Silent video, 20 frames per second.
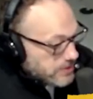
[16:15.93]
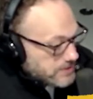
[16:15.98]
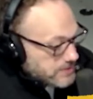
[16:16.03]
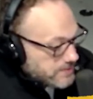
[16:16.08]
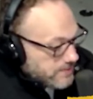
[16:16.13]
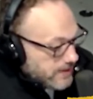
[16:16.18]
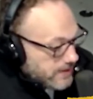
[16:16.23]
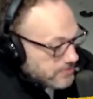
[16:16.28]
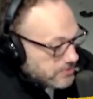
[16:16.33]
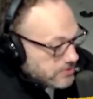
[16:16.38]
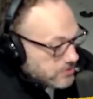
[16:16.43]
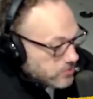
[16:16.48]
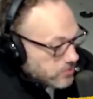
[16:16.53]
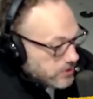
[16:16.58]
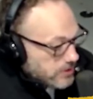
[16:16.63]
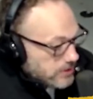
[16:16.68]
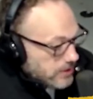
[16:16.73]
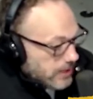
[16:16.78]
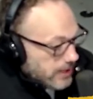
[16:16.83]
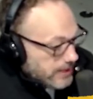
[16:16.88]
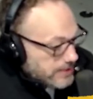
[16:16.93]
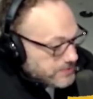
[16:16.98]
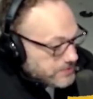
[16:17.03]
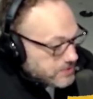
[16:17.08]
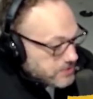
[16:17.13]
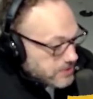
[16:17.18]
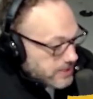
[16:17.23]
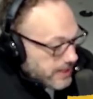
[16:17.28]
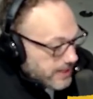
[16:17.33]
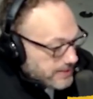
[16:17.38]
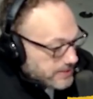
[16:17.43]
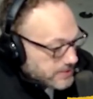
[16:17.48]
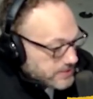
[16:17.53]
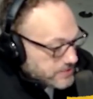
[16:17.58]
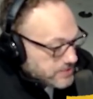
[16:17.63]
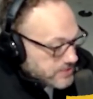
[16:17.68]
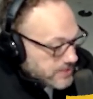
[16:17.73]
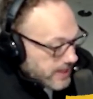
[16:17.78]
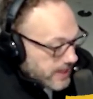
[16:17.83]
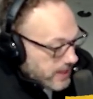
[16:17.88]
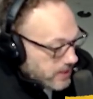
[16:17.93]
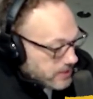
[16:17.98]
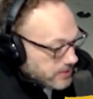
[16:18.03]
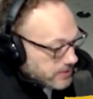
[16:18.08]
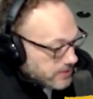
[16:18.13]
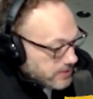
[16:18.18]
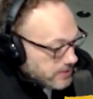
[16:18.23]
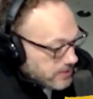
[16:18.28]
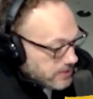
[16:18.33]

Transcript: when his family realized he had this talent.